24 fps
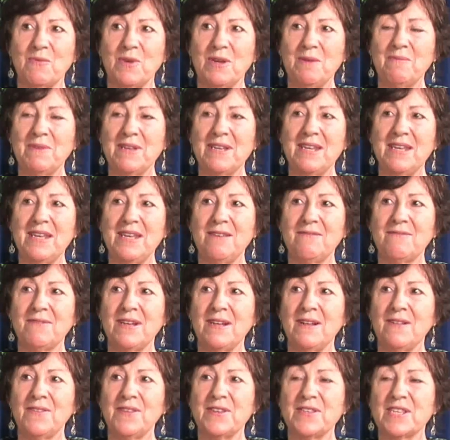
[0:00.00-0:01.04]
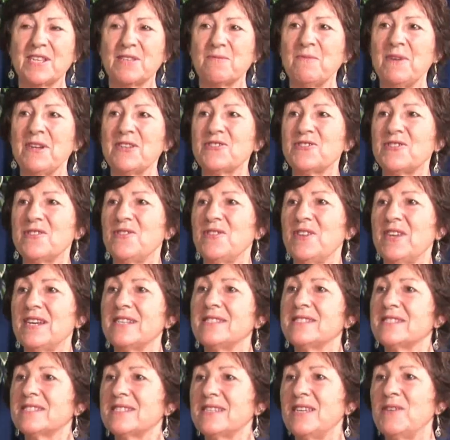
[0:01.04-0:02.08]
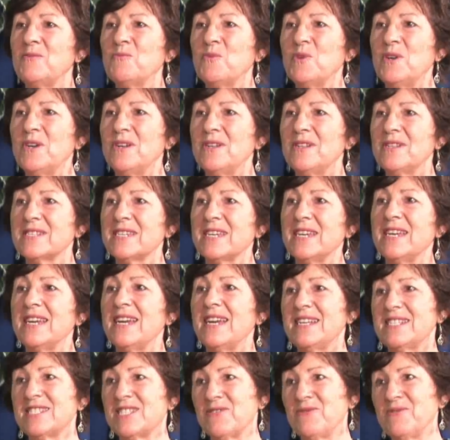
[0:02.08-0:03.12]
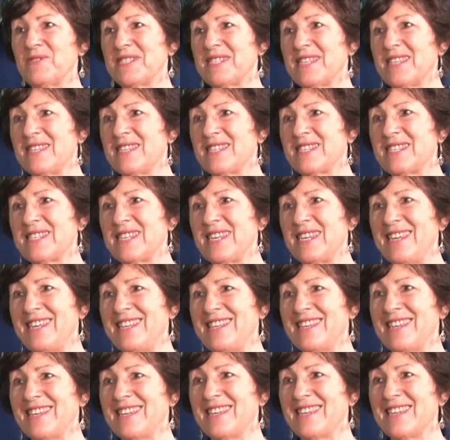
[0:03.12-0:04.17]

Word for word: We believe there's as much in the unseen world as there is in the seen.